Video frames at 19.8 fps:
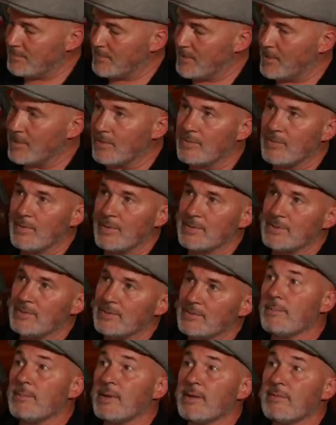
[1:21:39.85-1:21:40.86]
Good question.
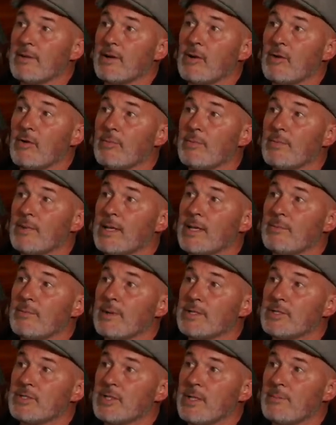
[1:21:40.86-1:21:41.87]
I'm leaving home in
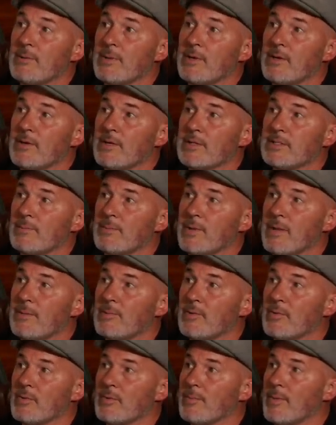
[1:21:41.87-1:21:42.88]
my Jeep in early
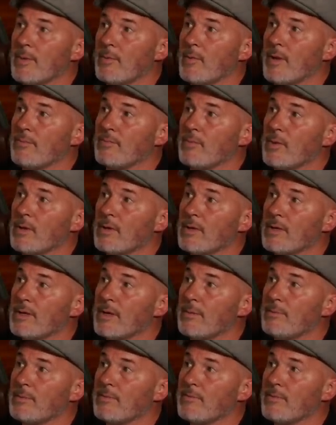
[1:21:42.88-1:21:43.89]
September with my wife. What are a
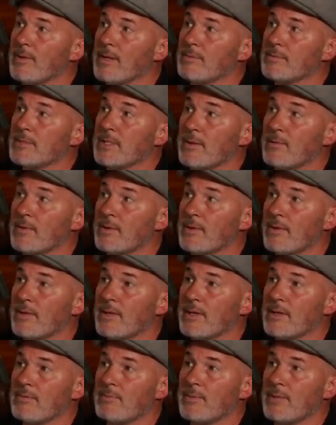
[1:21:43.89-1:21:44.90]
couple of items I wouldn't
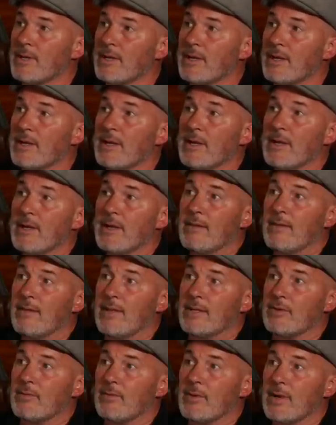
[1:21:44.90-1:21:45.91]
think of bringing
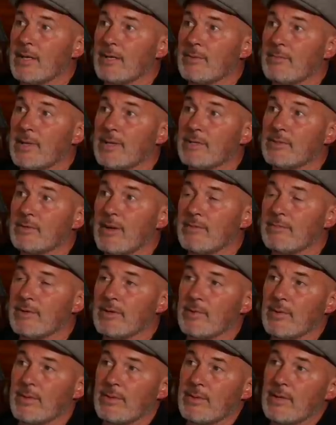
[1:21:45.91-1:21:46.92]
that you recommend
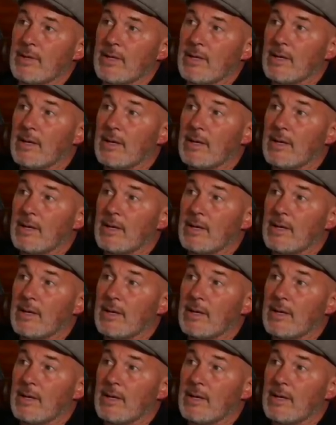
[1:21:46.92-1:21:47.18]
traveling with?